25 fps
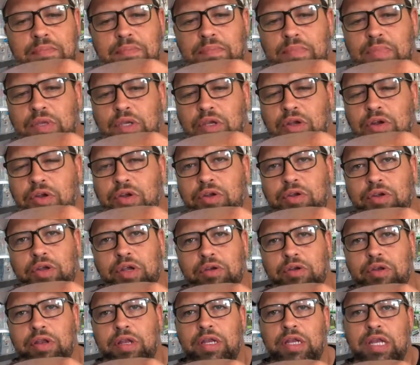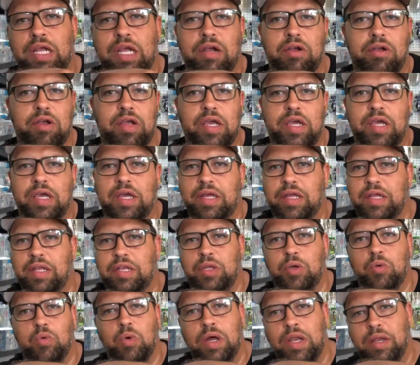You're in an area and
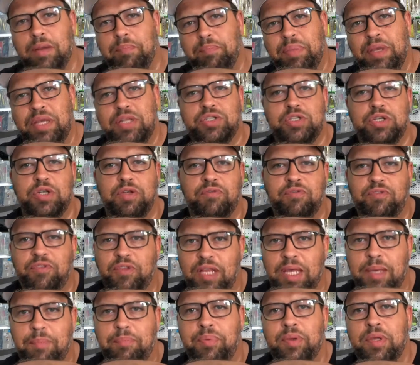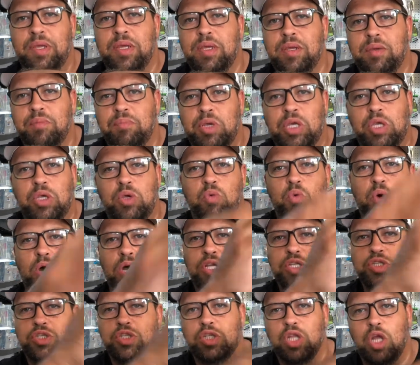you want to pitch and flip, but you want a
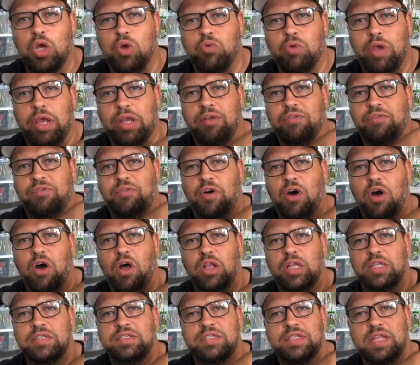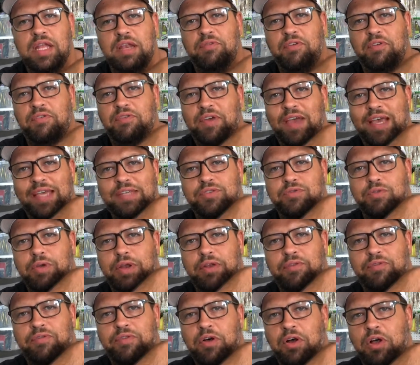slow rate of fall instead of a fast rate
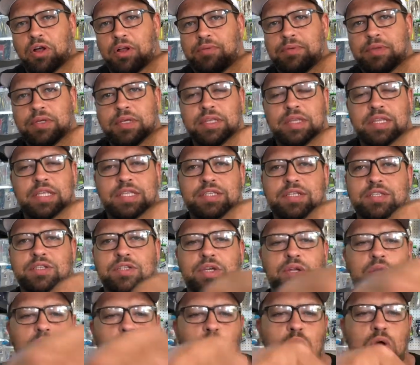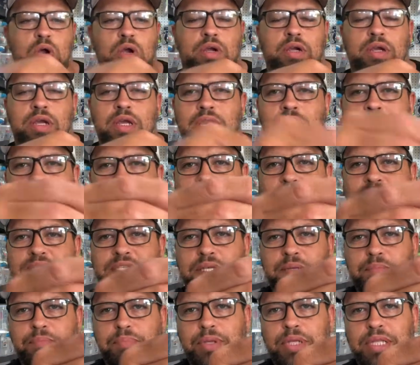of fall. This is going to work, and it's
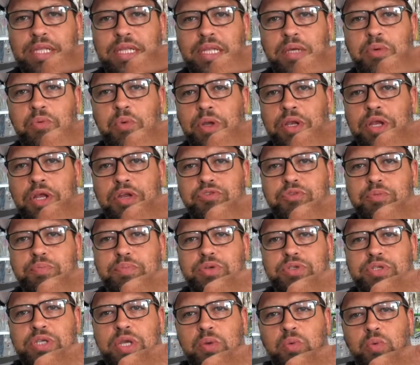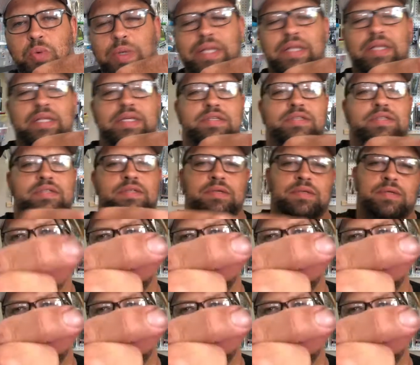completely 100% weedless.